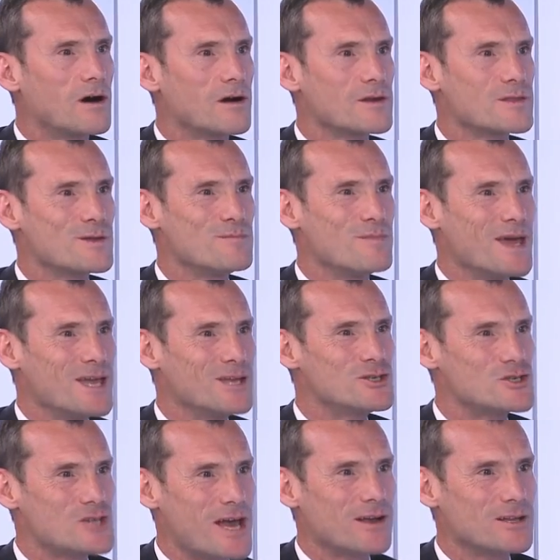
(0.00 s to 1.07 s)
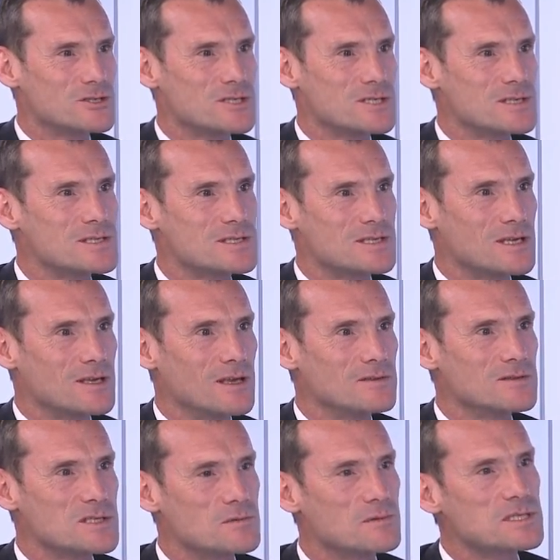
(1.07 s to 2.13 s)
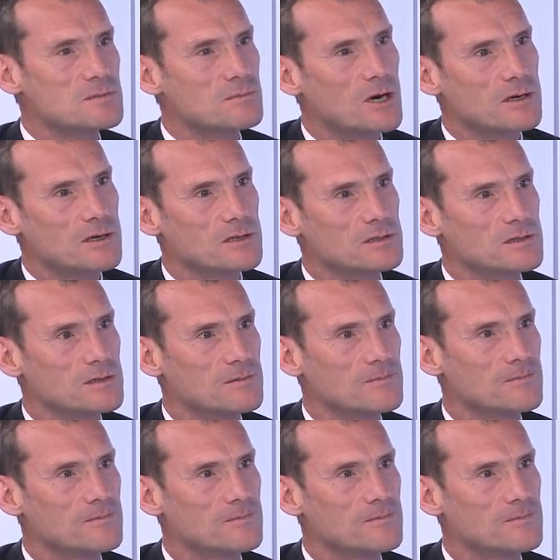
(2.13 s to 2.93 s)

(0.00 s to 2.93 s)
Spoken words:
are the main challenges in the Swiss market?